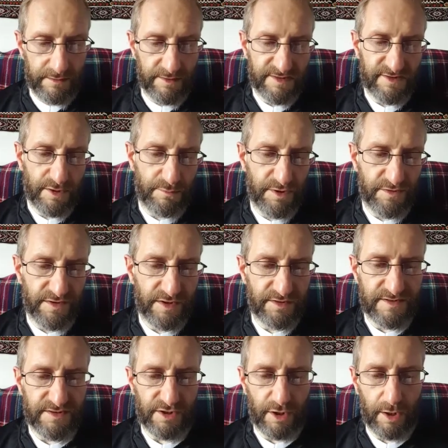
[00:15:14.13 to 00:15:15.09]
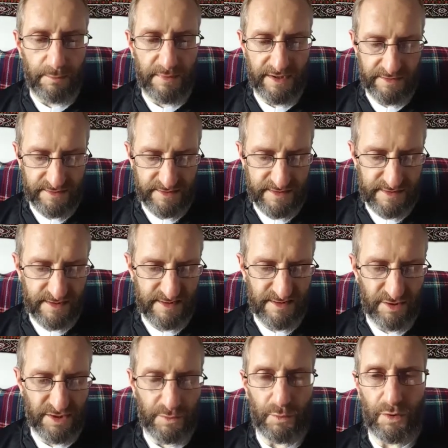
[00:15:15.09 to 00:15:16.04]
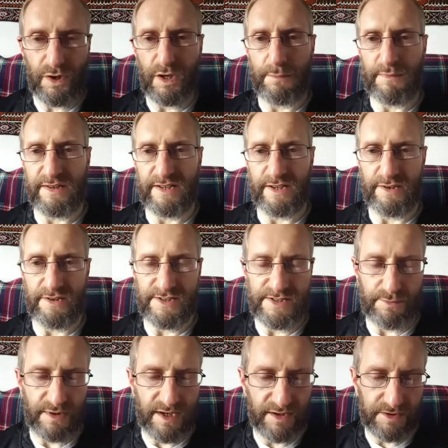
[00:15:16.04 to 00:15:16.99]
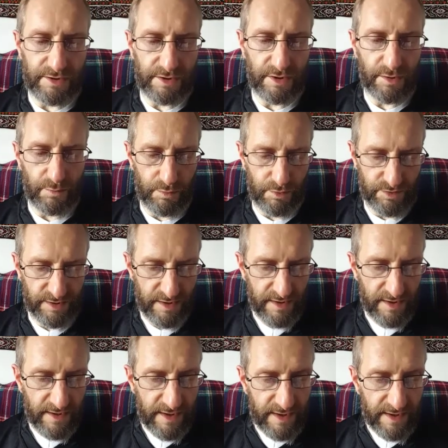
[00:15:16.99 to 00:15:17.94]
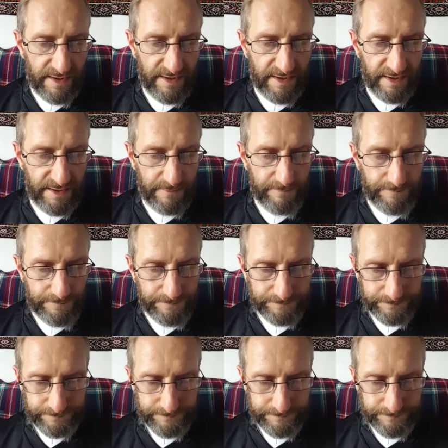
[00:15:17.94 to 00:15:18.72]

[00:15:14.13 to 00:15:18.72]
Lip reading: So moving on to comments, there's only one comment here, and it's a rather long one, and